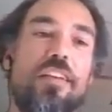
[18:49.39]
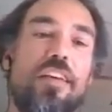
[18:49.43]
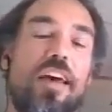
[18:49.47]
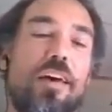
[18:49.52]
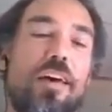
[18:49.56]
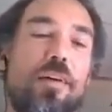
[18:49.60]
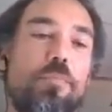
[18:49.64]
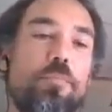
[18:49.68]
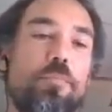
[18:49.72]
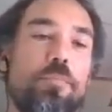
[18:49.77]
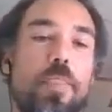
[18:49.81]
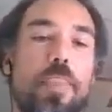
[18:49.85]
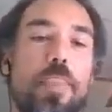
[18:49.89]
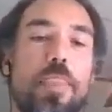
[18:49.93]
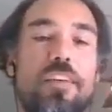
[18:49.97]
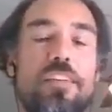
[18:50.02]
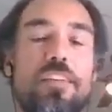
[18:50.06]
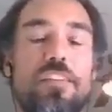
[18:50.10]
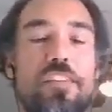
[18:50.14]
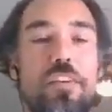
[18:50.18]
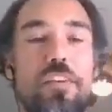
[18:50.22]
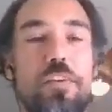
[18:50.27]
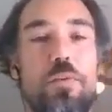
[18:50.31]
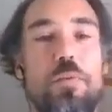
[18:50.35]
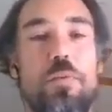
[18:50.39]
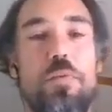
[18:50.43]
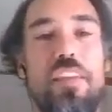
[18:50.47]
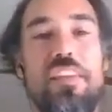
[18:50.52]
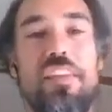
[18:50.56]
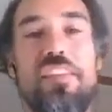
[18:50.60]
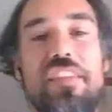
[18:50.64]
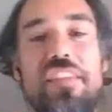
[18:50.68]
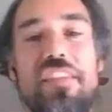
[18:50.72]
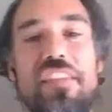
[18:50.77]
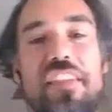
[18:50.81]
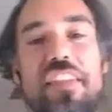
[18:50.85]
Um, so
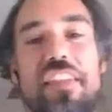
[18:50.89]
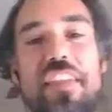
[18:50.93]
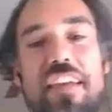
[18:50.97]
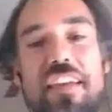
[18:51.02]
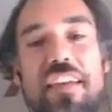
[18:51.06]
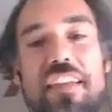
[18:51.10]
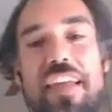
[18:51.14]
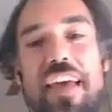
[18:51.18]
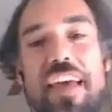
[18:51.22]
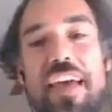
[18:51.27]
this is the thing